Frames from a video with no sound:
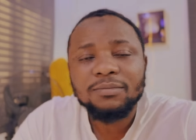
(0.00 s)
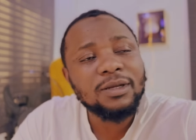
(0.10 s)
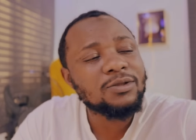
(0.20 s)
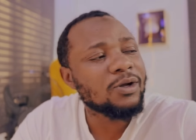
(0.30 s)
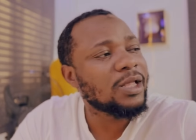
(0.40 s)

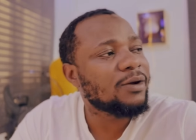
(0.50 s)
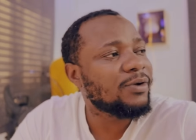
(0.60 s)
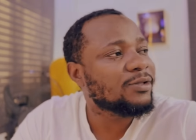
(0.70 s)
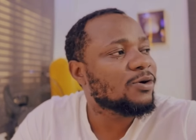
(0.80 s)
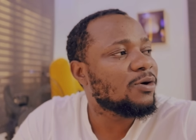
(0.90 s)
Make dollar
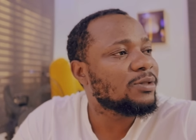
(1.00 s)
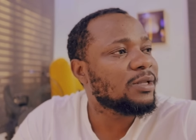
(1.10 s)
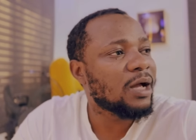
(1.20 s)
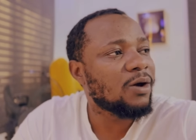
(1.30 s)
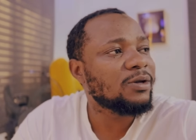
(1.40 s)
rate
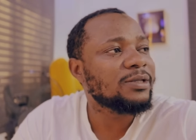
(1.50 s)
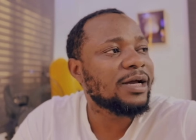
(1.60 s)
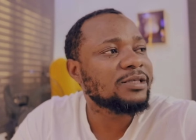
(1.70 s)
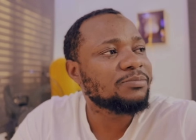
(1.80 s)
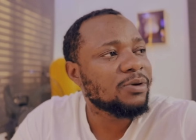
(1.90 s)
come down, if
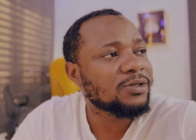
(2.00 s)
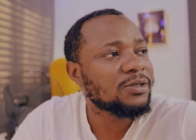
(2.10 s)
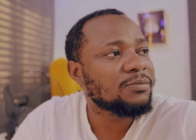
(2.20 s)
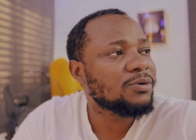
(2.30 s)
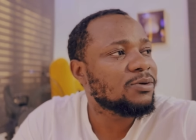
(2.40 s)
that is
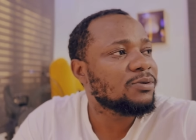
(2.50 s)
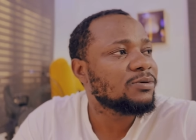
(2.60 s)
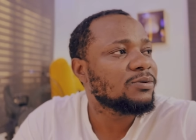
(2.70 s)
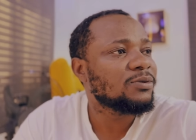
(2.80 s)
possible.